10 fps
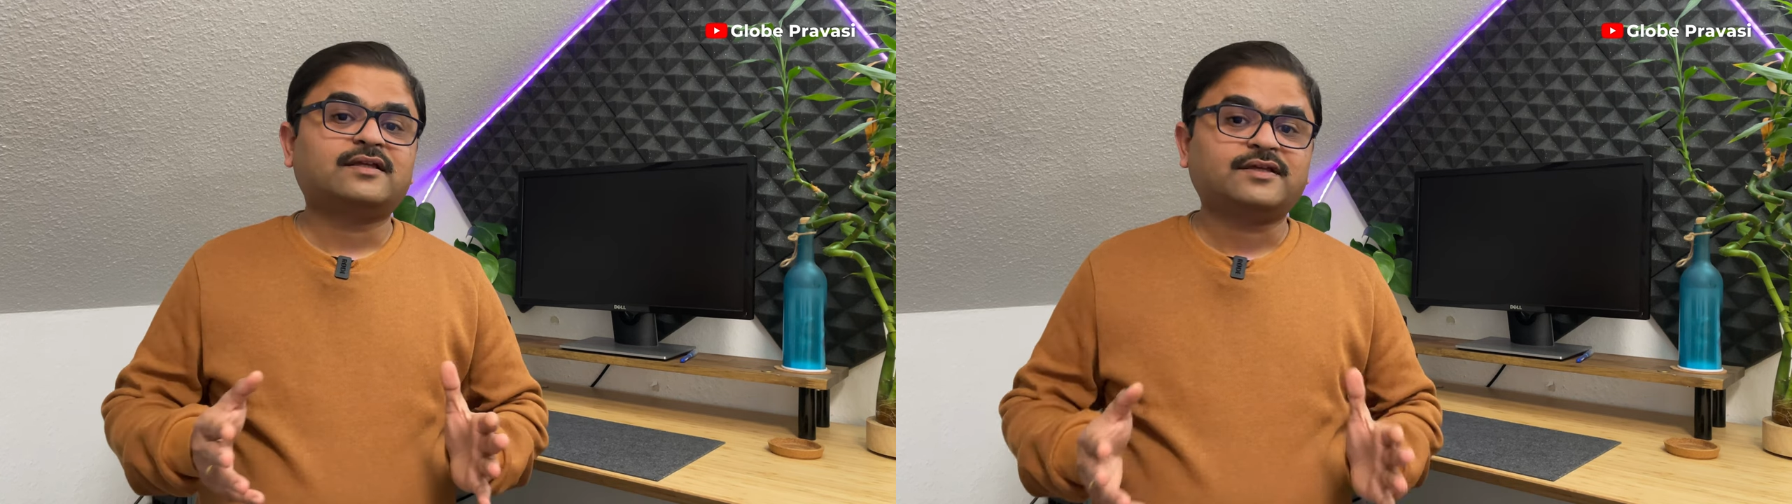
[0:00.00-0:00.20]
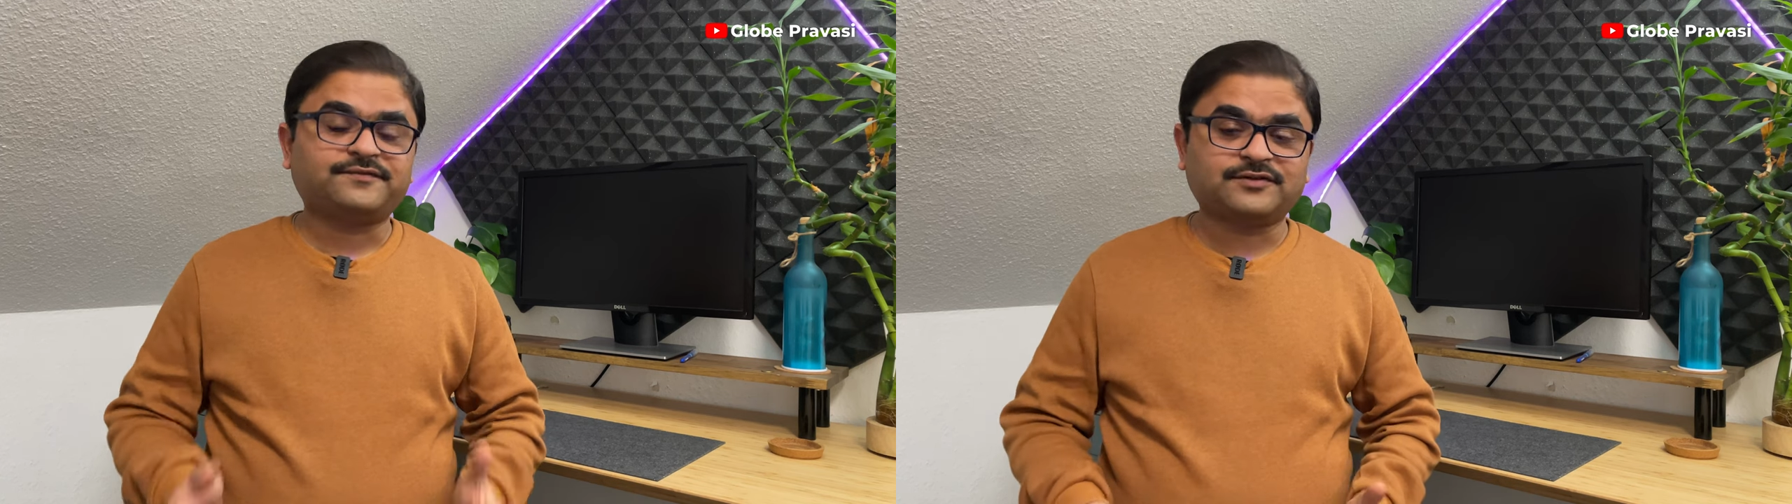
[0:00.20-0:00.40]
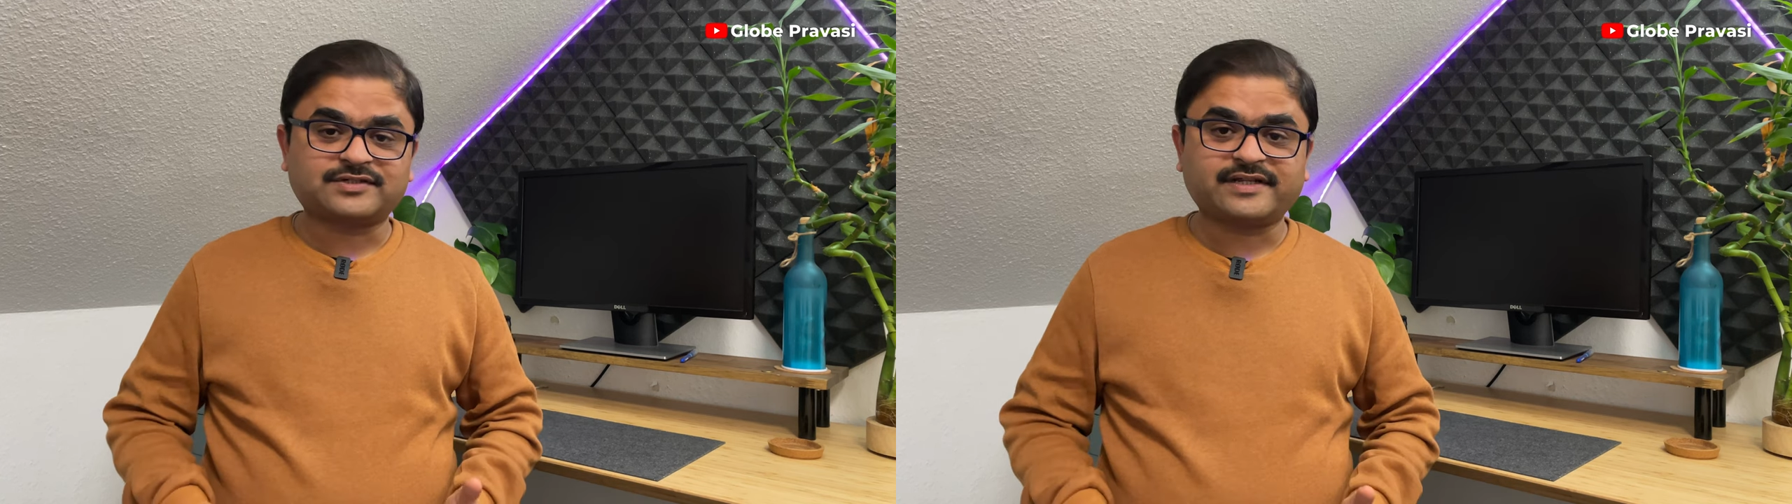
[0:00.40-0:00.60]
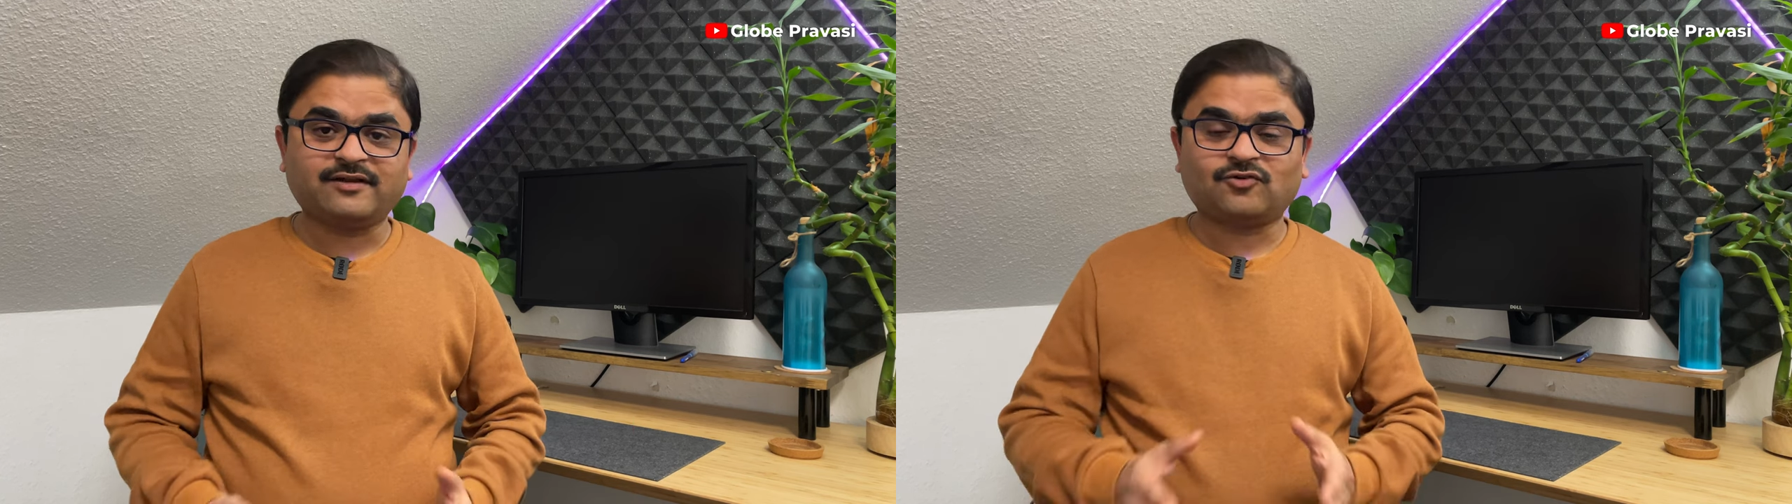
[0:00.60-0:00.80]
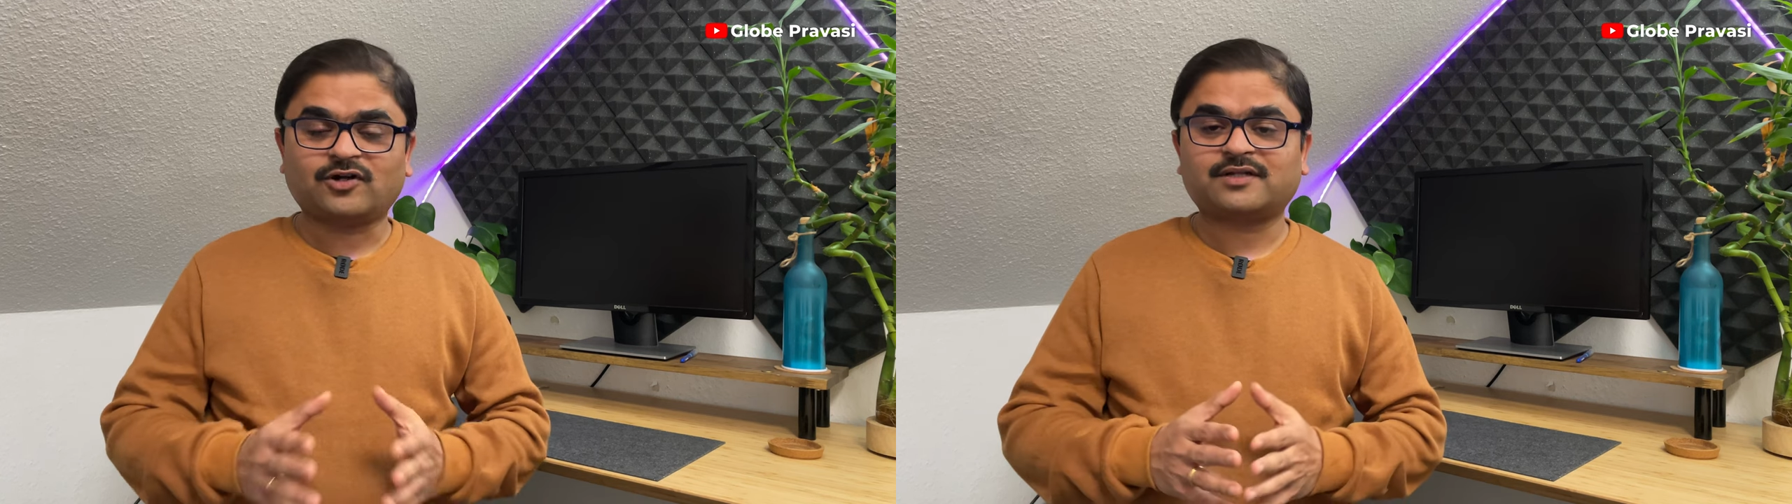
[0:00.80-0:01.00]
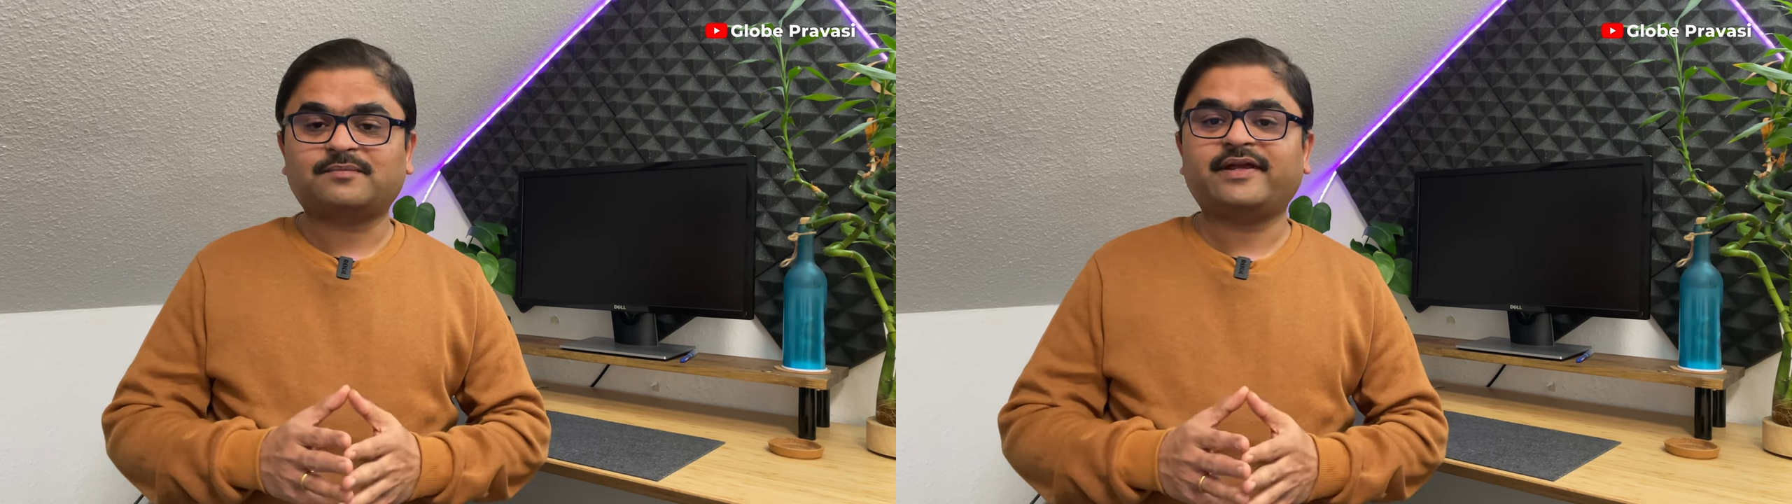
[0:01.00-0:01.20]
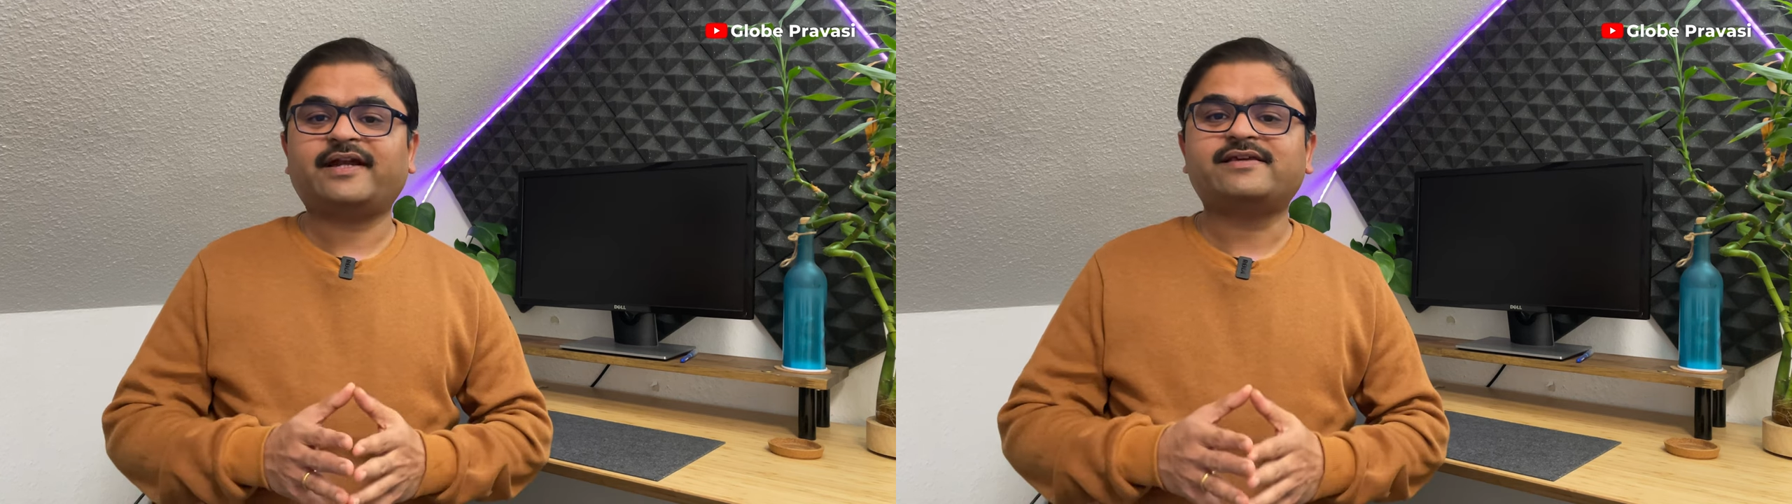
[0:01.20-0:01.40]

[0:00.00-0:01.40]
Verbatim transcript: If you still want a maid